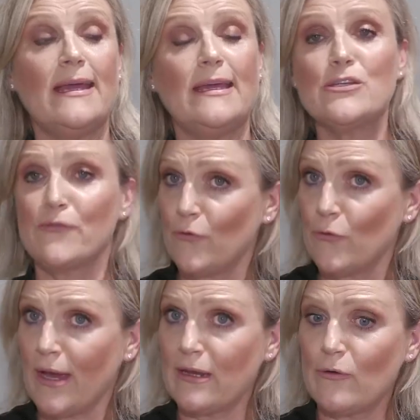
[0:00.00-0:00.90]
into 4
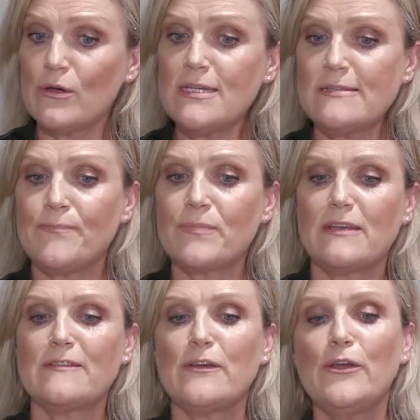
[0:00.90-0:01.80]
categories.
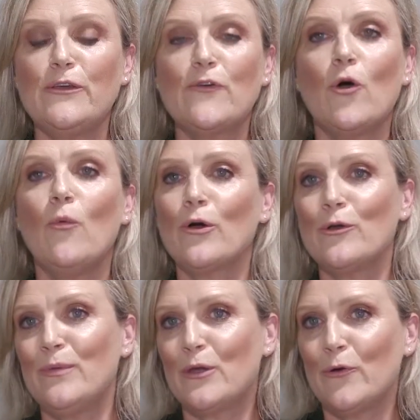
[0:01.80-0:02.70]
So you've got what
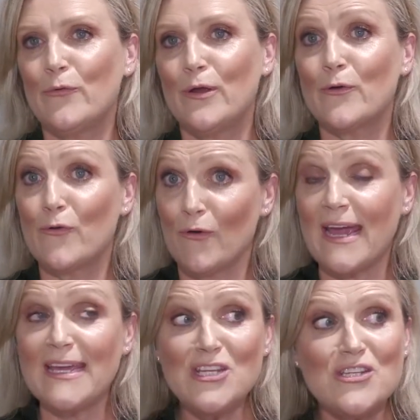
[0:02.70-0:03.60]
can be called
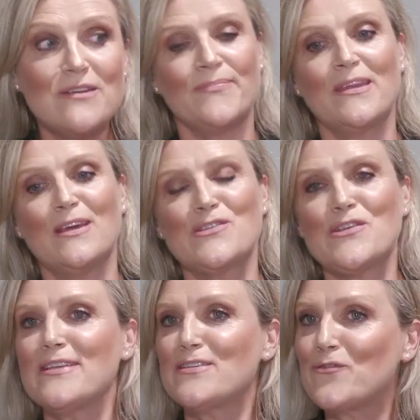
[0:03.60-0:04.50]
greyish. So
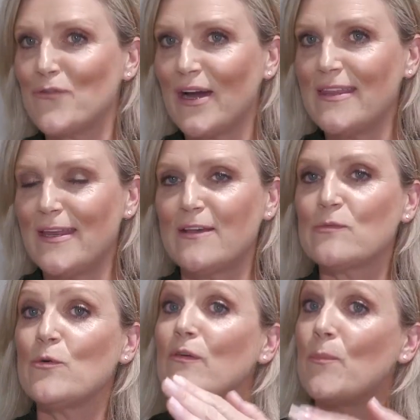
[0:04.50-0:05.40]
that's a grey that has
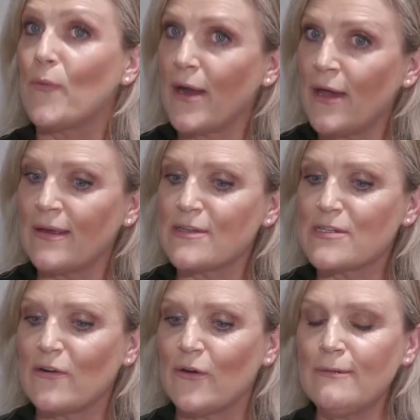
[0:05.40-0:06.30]
more of a brown
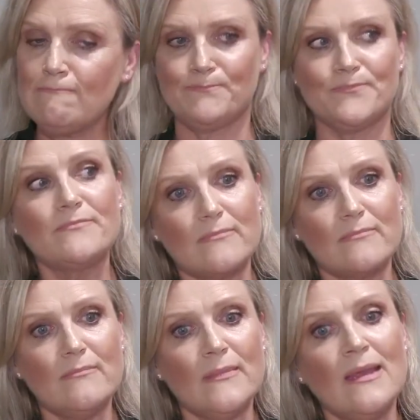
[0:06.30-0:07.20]
undertone.
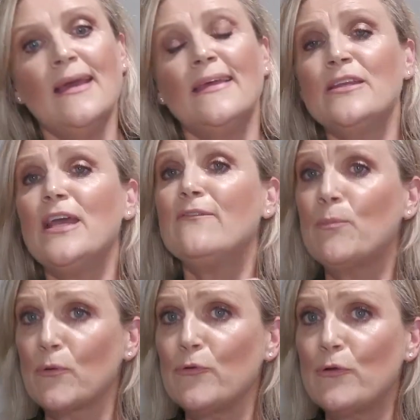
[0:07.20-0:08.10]
Then you have a
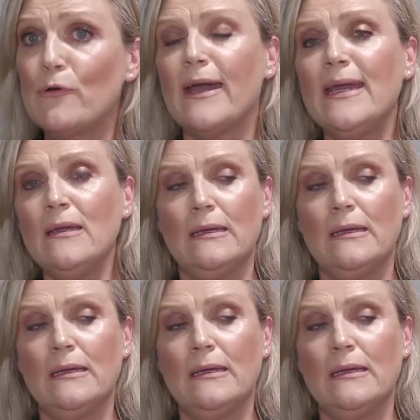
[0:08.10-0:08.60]
blue grey.